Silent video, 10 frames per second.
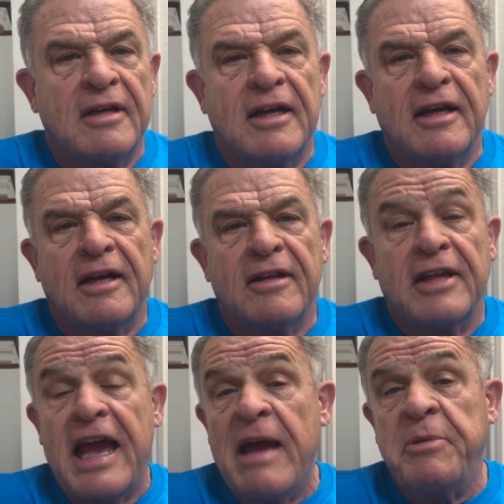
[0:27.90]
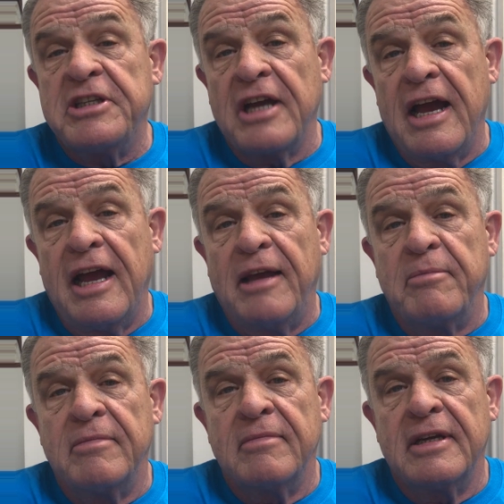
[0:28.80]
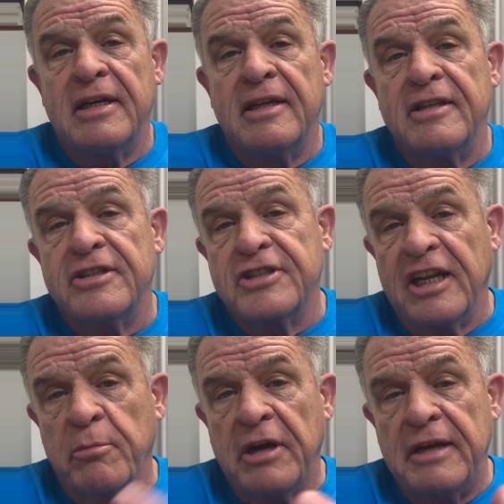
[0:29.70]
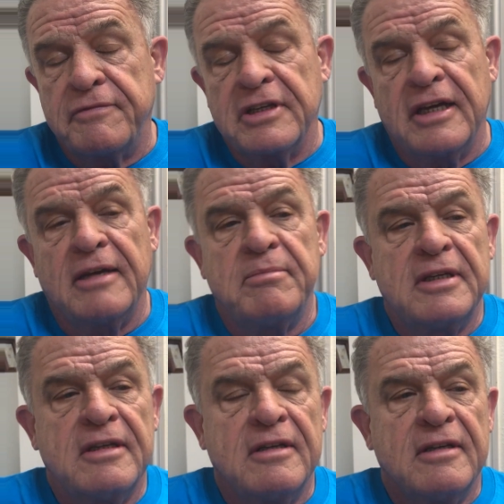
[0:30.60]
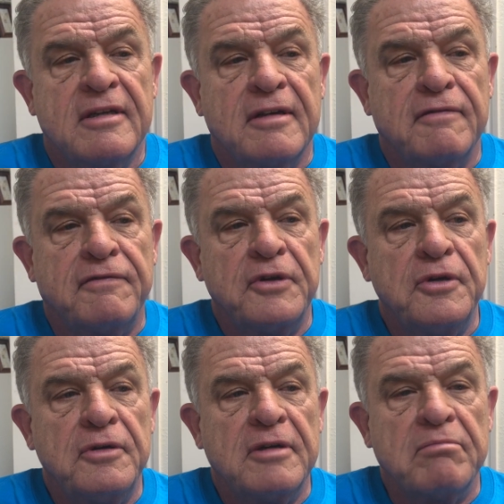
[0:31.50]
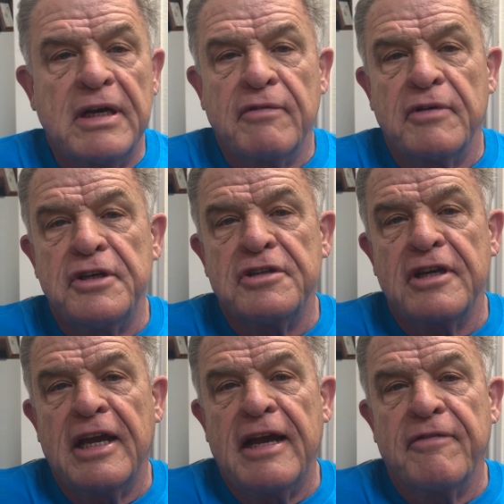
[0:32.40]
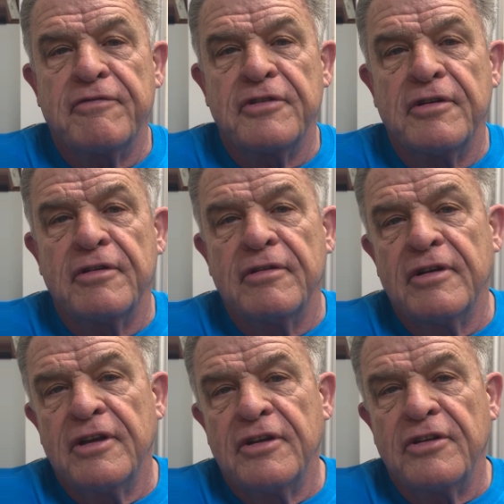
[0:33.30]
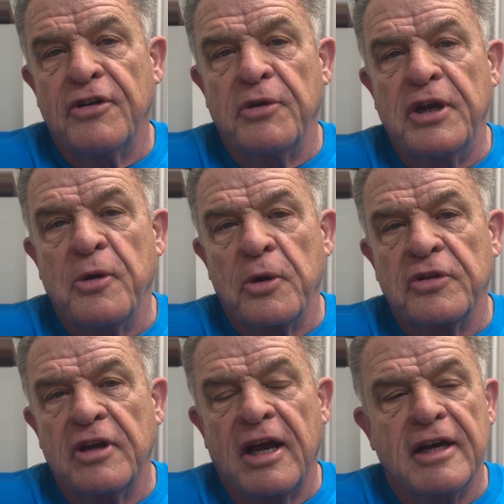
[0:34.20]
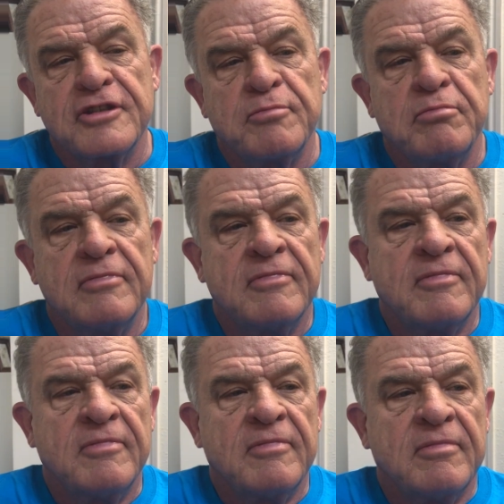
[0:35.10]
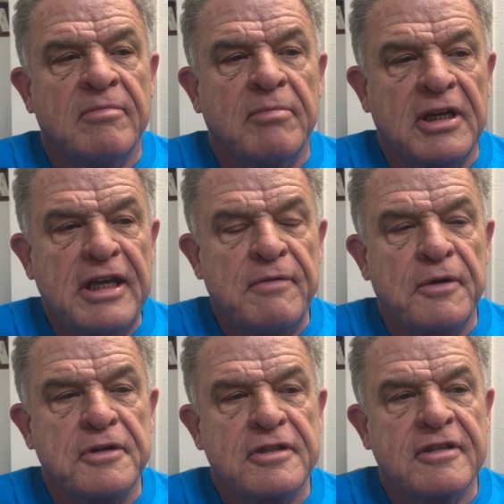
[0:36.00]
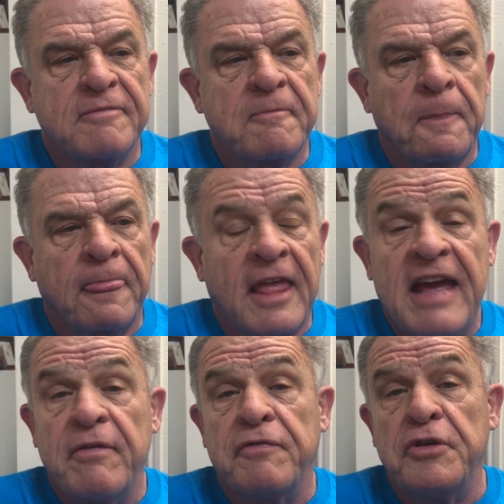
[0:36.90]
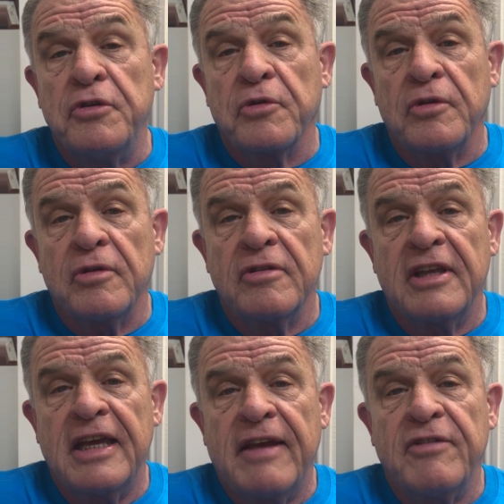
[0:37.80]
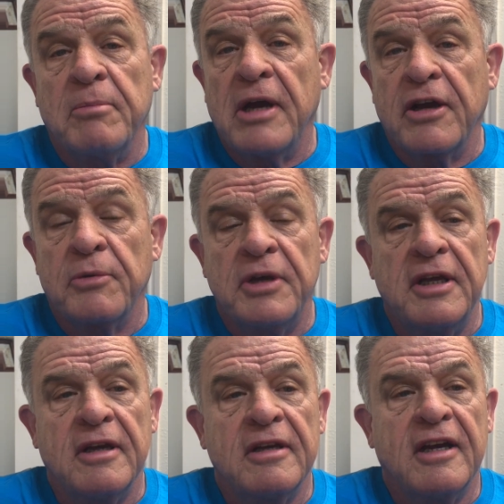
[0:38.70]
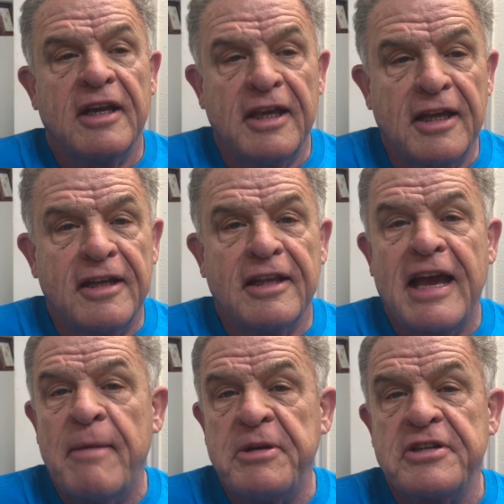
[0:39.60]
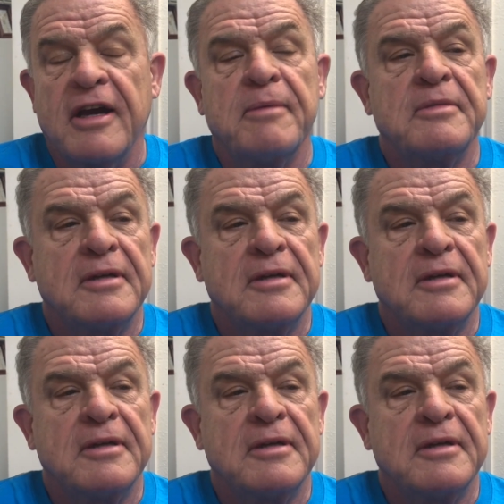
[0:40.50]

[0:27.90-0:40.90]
uh, the happy time the celebrative time of food and beverage after the Greek Orthodox believers have a funeral. They have the Makaria again, the happy time.